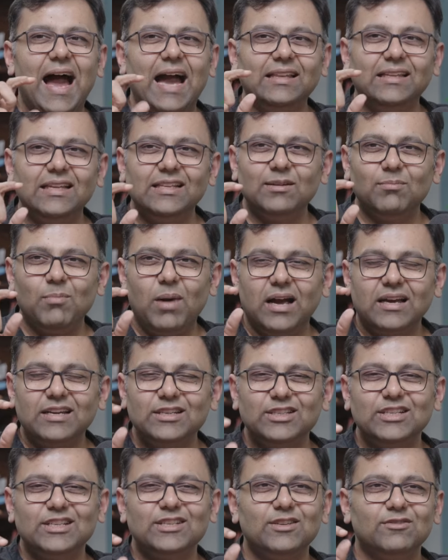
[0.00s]
I think the
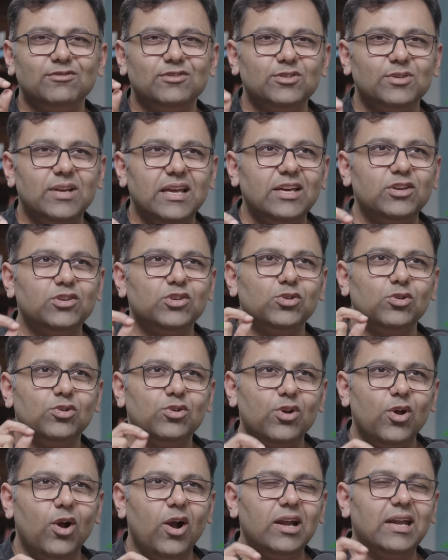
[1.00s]
marketeers of today
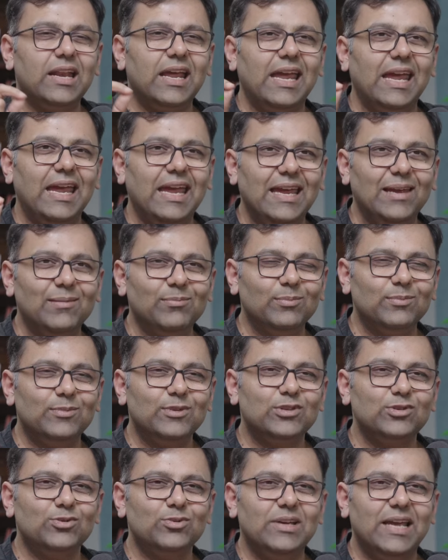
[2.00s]
should not aim
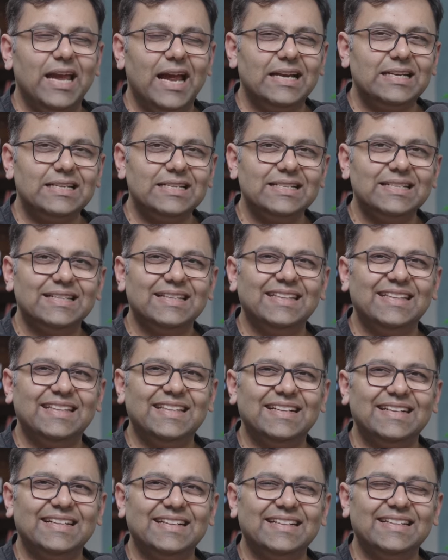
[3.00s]
to get
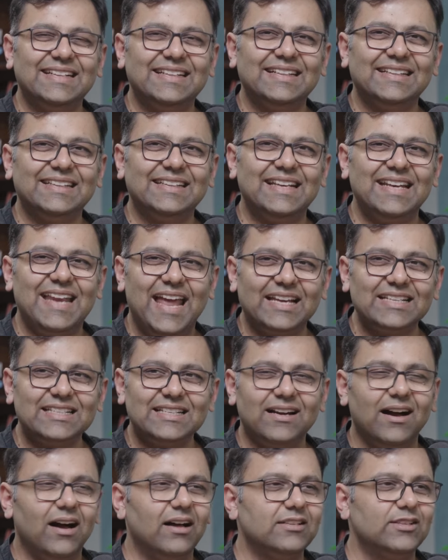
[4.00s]
the the
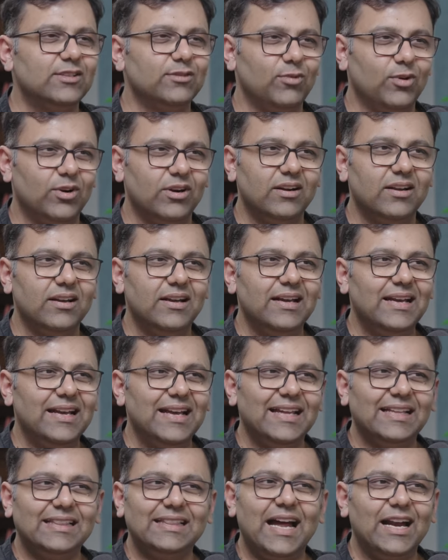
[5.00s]
next Cannes Award.
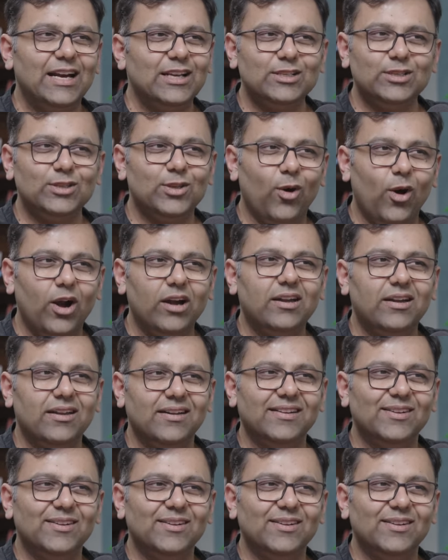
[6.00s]
That is not